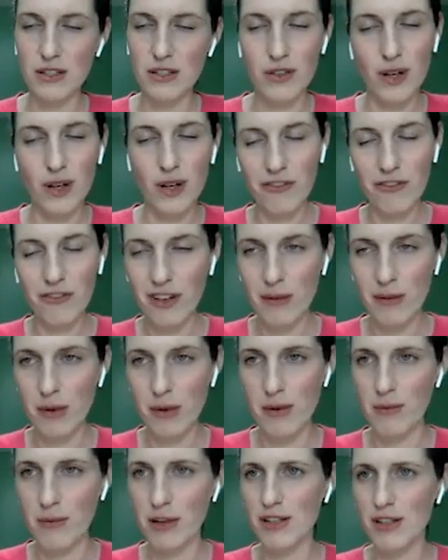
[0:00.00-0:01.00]
or if you have
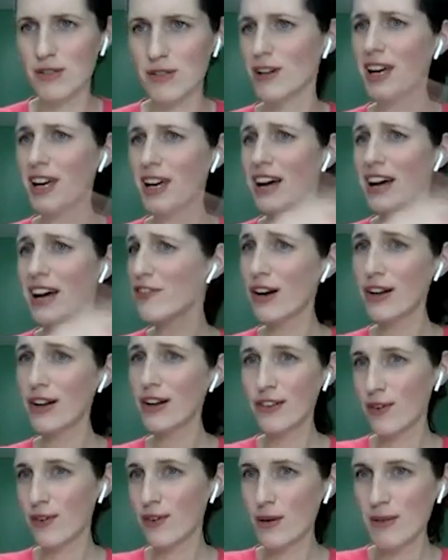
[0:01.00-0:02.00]
family members who are like, I
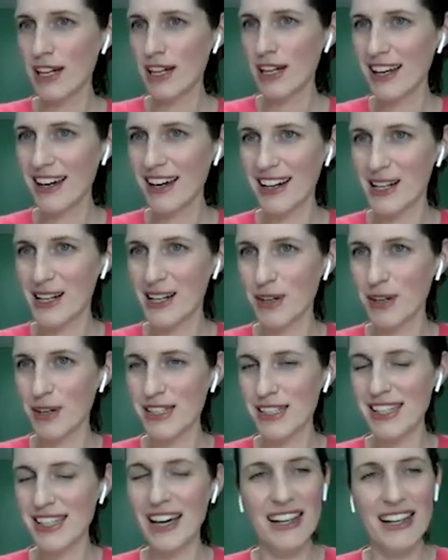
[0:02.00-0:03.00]
found a form online, I'm
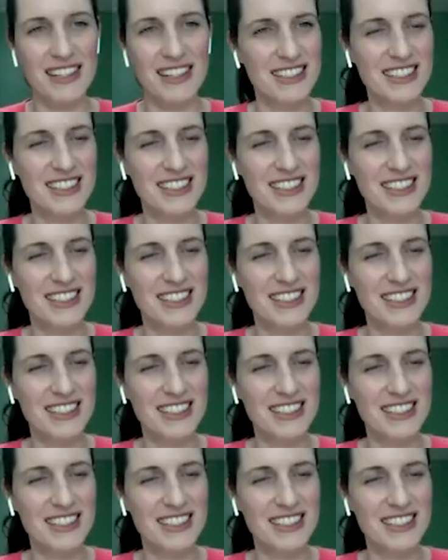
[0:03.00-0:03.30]
all set.